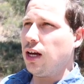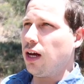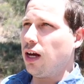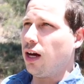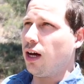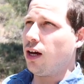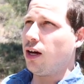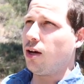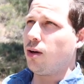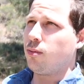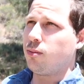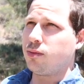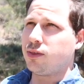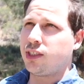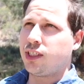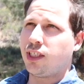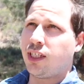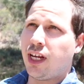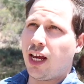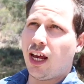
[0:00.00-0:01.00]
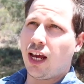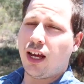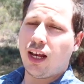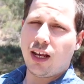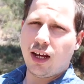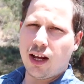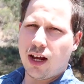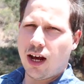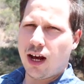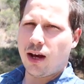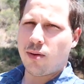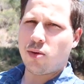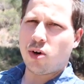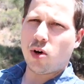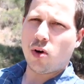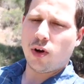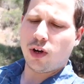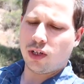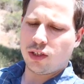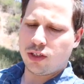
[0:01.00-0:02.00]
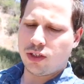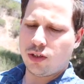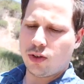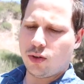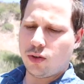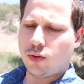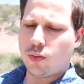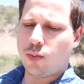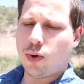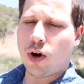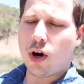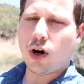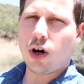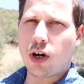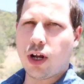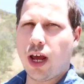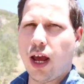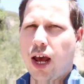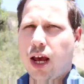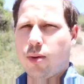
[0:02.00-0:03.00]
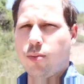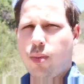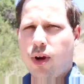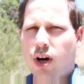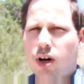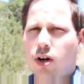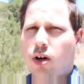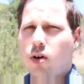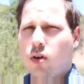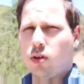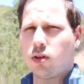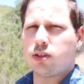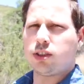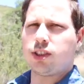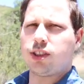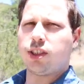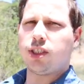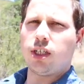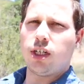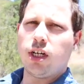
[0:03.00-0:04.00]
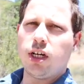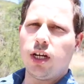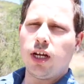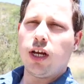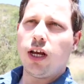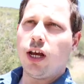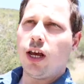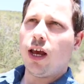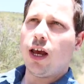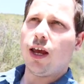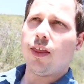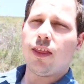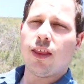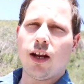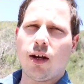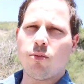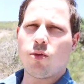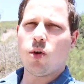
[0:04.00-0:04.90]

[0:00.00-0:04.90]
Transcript: Today, I'm going to park at Bear Gulch, and then I'm